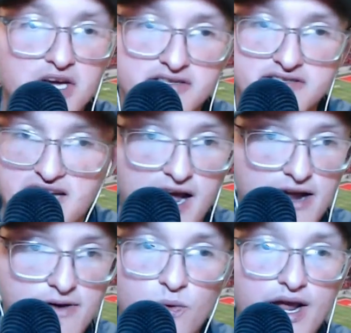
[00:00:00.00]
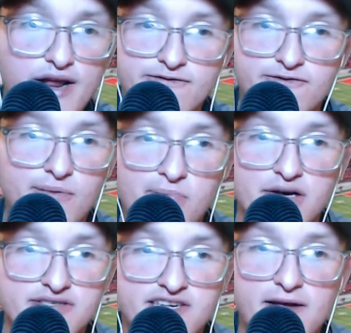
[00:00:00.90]
a 10-win
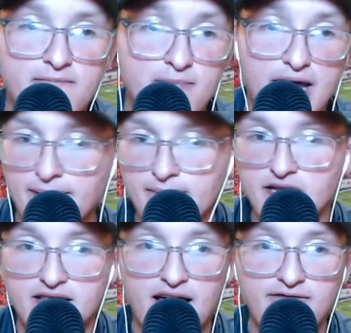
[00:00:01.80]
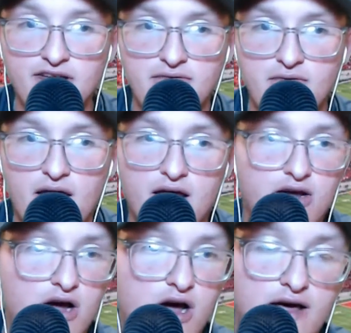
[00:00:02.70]
football team, maybe 11.
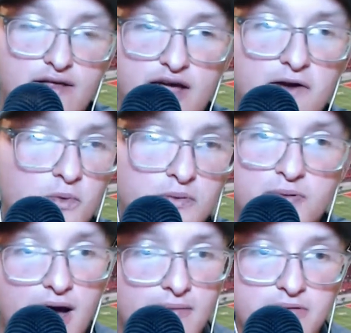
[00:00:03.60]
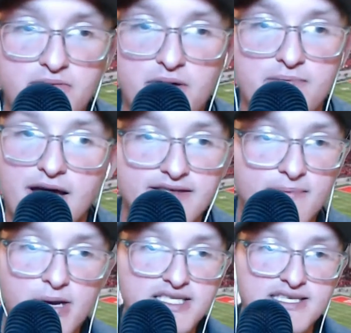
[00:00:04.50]
They will probably make
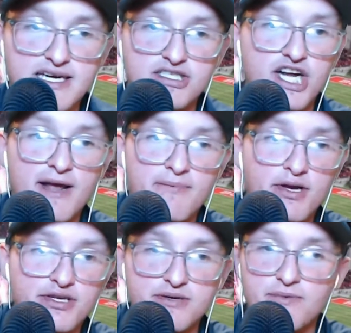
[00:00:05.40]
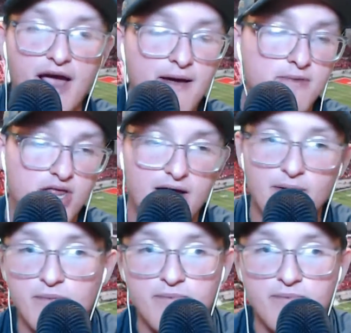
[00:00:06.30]
the Big Ten championship game, and they will